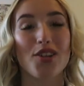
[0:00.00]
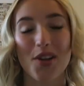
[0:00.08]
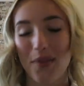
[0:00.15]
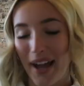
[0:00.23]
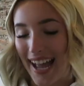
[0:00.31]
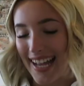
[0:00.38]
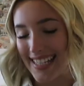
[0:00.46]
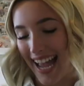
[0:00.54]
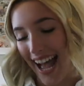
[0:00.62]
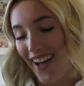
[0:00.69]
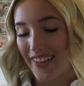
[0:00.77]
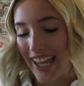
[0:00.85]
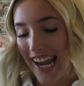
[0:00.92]
knew I had to
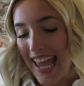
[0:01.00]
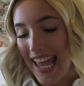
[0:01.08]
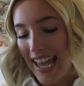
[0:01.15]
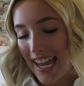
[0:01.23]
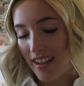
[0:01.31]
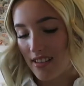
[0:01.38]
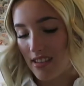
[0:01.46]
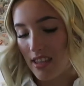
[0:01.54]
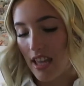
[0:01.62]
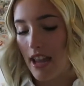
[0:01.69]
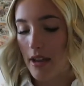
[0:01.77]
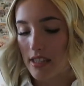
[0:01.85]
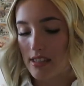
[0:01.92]
have it. It's
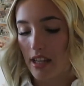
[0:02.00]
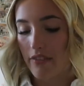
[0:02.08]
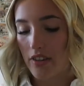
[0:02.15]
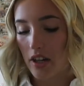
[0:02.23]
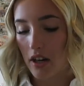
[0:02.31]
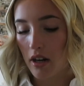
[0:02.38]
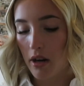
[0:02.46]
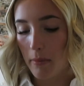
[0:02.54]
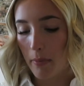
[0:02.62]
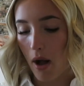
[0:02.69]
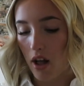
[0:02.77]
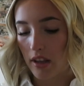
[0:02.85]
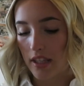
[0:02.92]
the Xavier
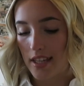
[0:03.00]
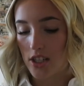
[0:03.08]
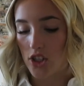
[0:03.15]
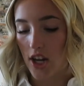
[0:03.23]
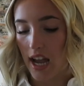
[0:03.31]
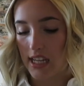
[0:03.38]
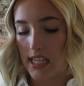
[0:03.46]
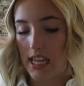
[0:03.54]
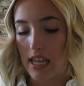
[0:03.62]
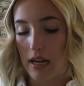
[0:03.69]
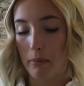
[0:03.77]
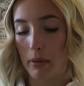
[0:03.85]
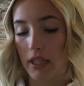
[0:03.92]
P U jacket
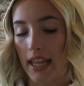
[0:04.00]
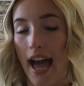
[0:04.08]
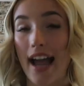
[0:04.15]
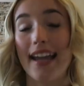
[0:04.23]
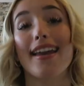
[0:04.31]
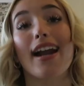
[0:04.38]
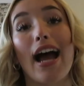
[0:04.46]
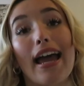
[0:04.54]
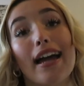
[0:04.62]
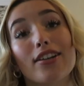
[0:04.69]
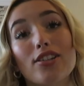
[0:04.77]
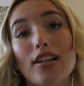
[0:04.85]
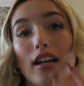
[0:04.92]
in black, and I
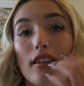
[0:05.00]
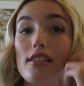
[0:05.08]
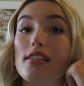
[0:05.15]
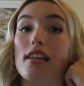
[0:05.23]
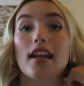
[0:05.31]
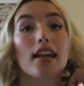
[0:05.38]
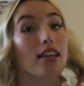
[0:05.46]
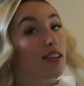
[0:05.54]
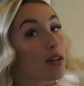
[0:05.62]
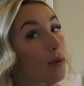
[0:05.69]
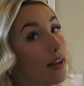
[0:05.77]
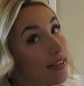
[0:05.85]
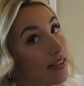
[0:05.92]
actually got this in a
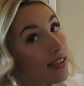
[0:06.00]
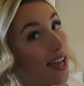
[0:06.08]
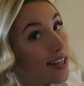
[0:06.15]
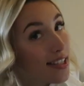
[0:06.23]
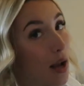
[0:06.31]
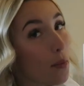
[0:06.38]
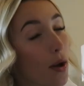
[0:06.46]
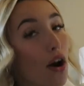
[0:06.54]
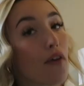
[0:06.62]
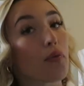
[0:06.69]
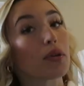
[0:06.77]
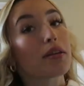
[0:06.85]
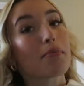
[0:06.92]
U S six. I went
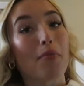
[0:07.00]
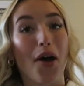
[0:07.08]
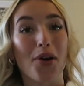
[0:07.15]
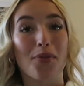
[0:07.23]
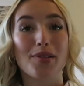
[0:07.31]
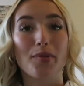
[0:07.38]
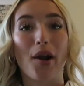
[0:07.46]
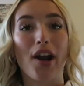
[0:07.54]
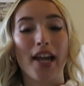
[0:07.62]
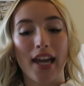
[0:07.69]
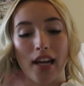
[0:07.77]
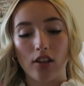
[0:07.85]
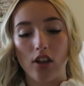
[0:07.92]
off what the model was
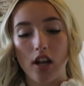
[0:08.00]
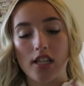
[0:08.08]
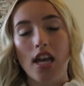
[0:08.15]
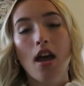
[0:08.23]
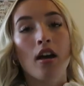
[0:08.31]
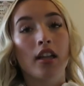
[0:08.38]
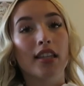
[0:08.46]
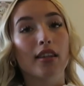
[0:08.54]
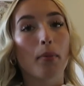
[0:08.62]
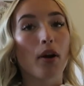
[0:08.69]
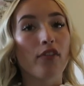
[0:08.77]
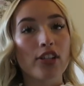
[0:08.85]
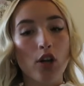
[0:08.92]
wearing, and it looked like the
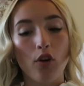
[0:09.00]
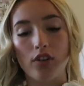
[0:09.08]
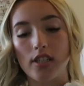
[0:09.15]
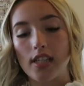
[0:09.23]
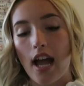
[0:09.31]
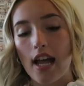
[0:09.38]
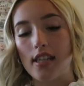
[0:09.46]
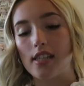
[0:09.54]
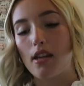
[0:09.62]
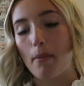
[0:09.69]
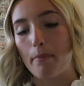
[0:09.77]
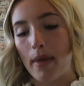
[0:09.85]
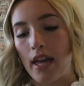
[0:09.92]
perfect oversized
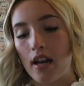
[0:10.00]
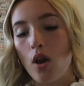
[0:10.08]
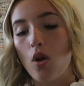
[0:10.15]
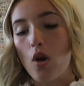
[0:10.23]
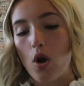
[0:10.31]
bit